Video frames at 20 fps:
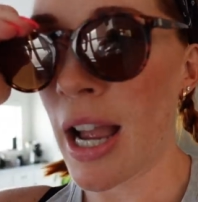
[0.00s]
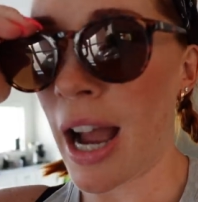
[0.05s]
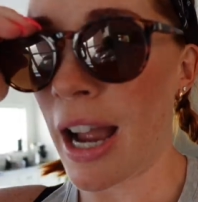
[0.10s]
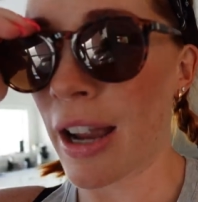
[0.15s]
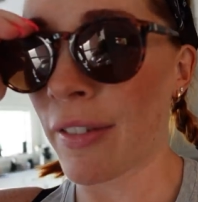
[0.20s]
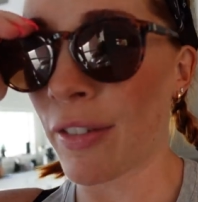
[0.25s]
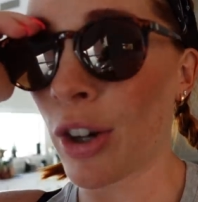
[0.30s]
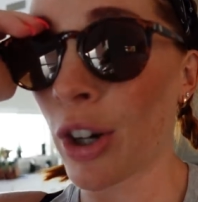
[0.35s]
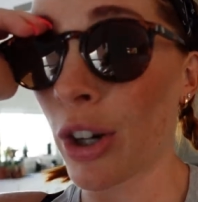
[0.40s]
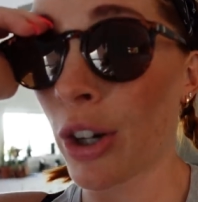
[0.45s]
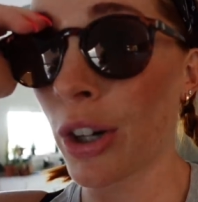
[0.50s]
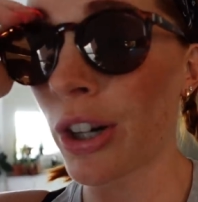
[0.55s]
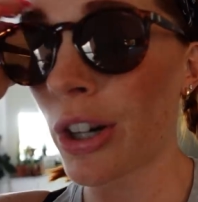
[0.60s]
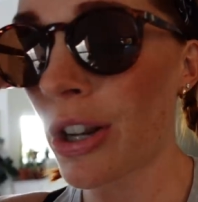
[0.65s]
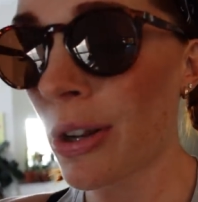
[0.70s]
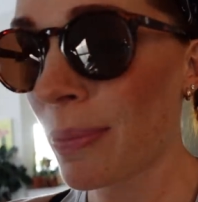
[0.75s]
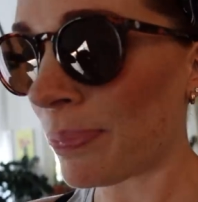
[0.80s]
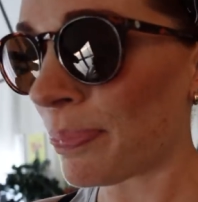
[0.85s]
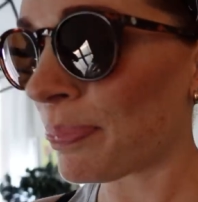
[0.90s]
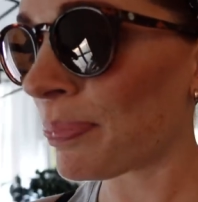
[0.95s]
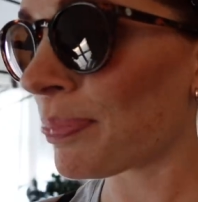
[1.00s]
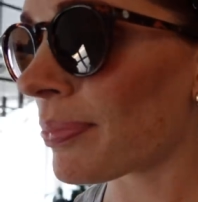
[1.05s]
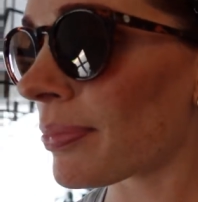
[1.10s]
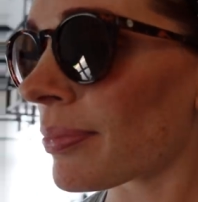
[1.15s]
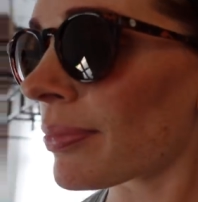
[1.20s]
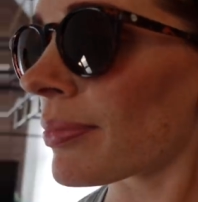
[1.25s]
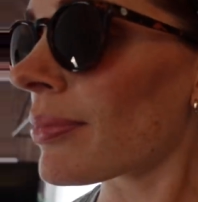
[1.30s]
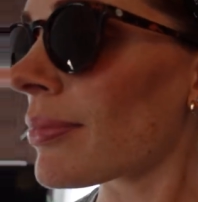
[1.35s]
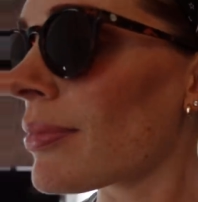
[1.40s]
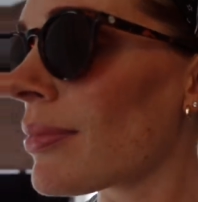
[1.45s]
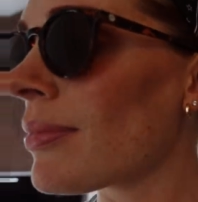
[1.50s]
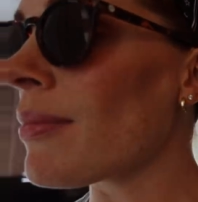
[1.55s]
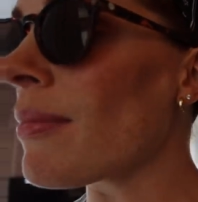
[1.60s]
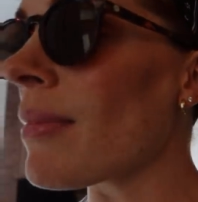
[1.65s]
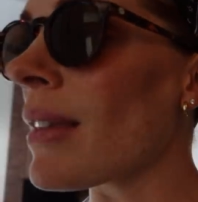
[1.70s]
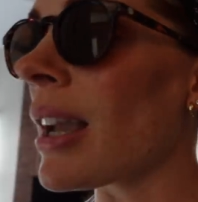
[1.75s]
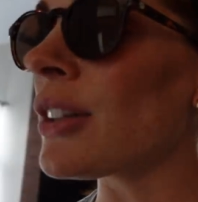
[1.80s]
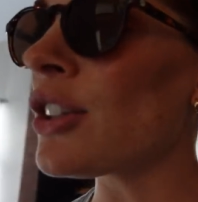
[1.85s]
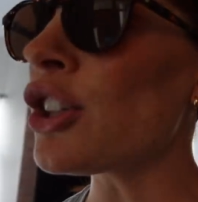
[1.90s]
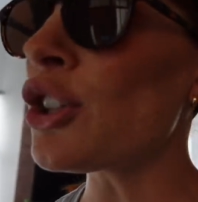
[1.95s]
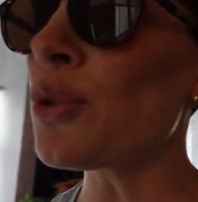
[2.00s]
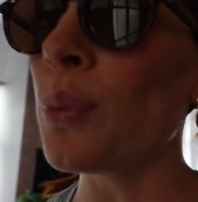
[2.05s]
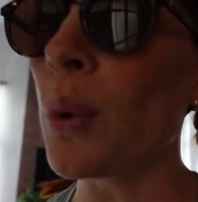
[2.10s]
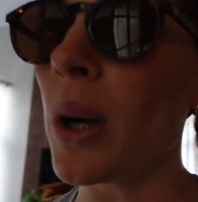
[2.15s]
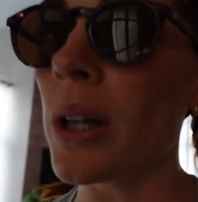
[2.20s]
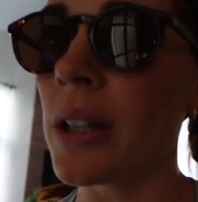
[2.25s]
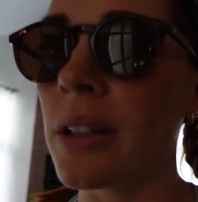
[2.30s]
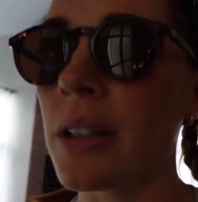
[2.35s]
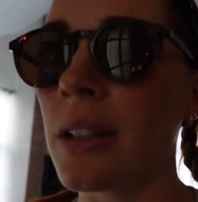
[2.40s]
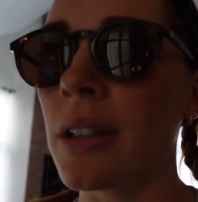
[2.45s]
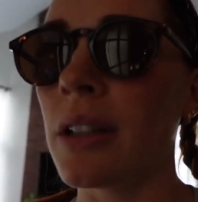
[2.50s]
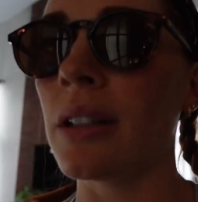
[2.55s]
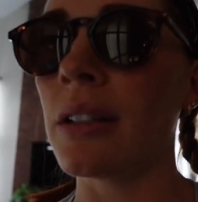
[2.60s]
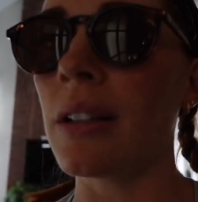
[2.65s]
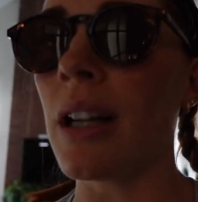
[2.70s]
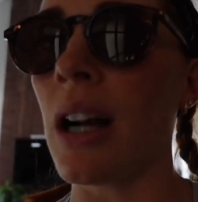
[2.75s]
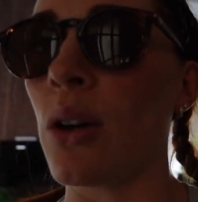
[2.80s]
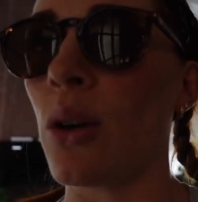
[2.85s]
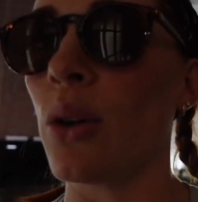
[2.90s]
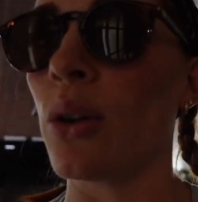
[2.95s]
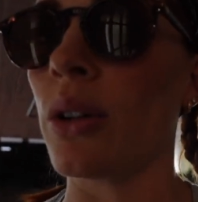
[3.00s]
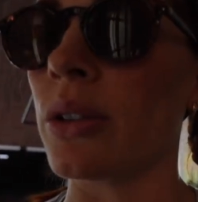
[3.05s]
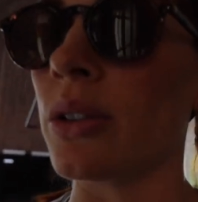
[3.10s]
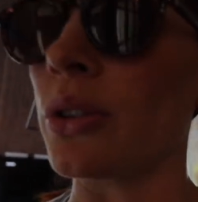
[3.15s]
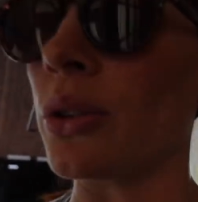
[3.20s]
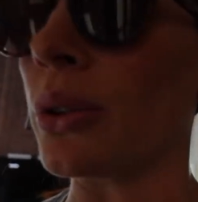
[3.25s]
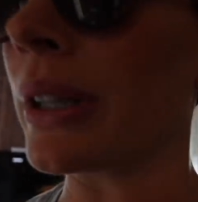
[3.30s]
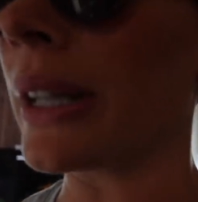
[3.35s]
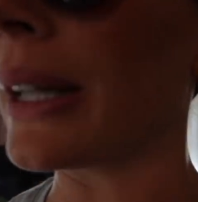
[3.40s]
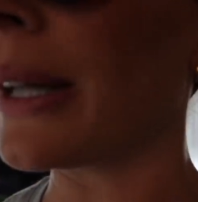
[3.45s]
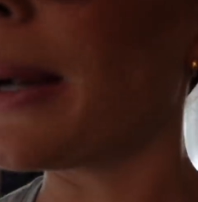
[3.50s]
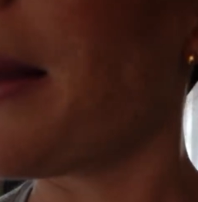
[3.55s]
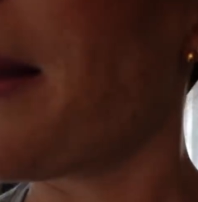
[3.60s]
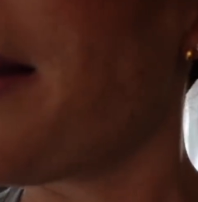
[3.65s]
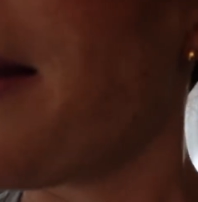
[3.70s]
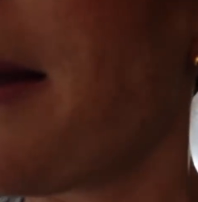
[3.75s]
I've heard just one, not horror story,